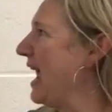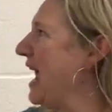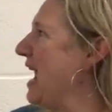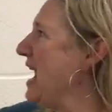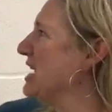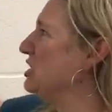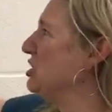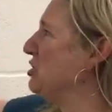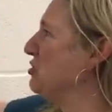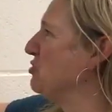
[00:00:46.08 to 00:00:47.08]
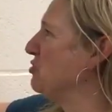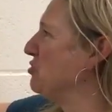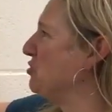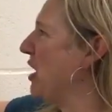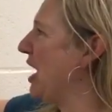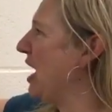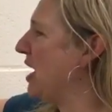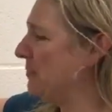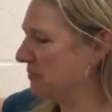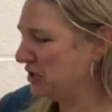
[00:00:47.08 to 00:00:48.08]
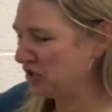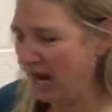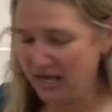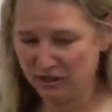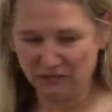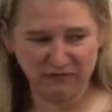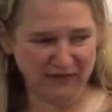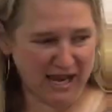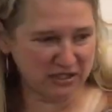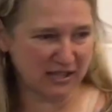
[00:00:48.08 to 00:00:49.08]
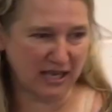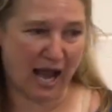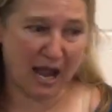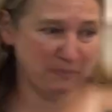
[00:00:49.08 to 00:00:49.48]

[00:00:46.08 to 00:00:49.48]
and you shine your flashlight. I